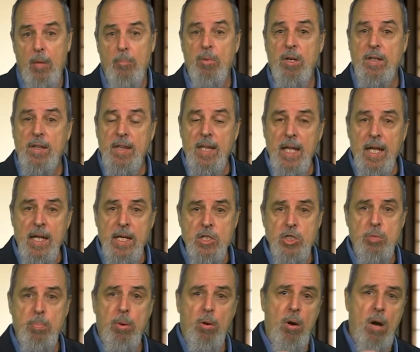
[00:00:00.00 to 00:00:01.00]
but
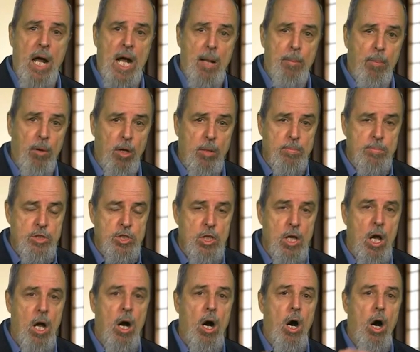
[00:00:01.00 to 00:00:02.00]
these problems
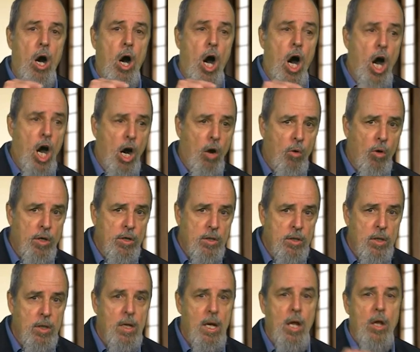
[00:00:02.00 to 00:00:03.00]

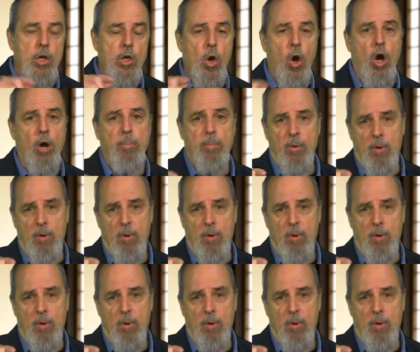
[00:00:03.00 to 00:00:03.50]
aren't your